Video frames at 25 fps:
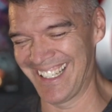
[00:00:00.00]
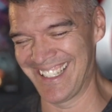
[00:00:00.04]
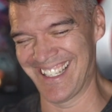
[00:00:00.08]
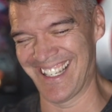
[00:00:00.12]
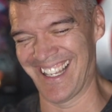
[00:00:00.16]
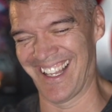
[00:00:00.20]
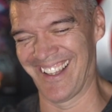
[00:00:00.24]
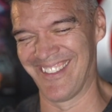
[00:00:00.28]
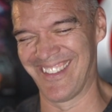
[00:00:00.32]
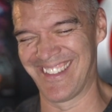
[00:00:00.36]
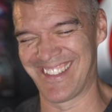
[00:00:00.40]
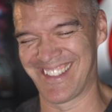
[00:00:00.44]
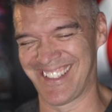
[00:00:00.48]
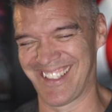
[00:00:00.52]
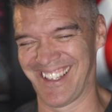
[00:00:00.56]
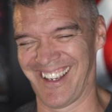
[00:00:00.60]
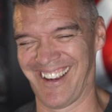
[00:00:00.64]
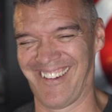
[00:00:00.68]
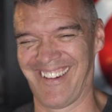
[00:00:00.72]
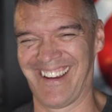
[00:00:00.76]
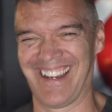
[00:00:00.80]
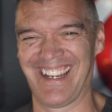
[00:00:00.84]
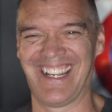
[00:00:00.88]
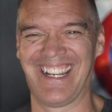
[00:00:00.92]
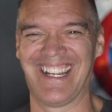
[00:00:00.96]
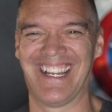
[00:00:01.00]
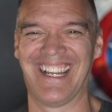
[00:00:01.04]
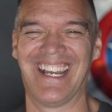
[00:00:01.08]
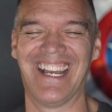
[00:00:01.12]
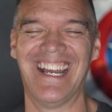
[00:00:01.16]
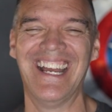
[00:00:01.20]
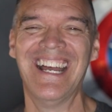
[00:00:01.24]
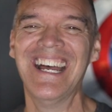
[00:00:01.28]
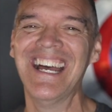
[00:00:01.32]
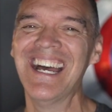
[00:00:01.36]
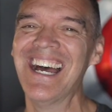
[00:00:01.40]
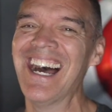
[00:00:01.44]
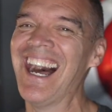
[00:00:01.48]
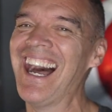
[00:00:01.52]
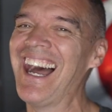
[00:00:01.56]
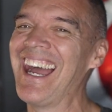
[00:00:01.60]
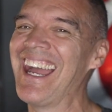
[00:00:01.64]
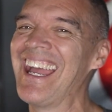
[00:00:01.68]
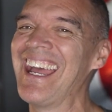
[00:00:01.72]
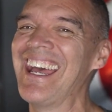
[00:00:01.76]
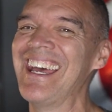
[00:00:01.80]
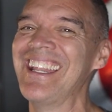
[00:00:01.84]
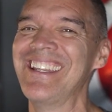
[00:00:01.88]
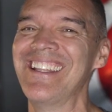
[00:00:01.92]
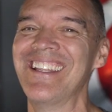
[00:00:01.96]
I'm sorry.
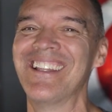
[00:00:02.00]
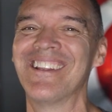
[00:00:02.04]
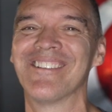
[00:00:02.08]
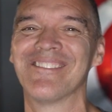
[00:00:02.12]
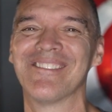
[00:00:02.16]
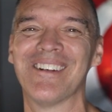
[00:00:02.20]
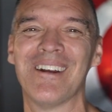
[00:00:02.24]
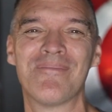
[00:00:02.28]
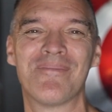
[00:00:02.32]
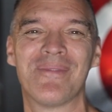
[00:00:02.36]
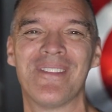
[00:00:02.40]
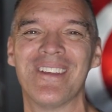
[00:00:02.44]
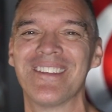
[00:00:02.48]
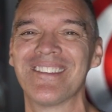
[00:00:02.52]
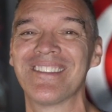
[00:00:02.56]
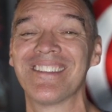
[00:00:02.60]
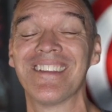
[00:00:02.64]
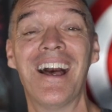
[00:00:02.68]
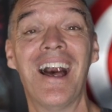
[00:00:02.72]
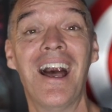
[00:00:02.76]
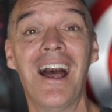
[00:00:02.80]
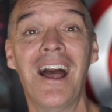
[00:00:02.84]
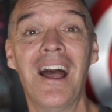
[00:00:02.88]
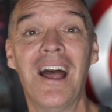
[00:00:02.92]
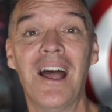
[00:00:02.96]
I had to interrupt this.